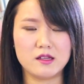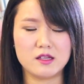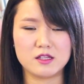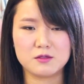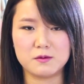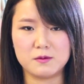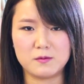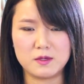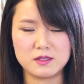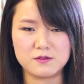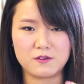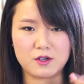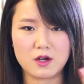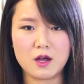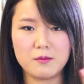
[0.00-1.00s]
this one was
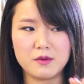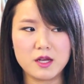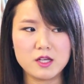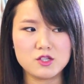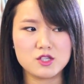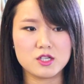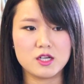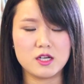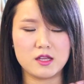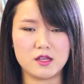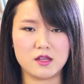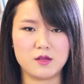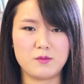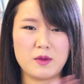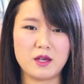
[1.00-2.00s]
for combination, and
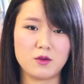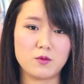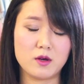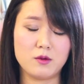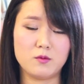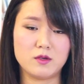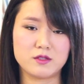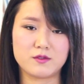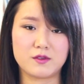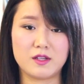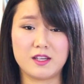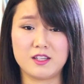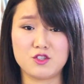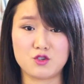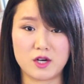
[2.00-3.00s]
then the pink one was for
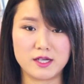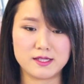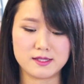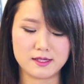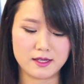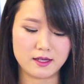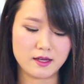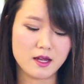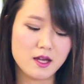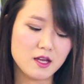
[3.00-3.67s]
like dry skin.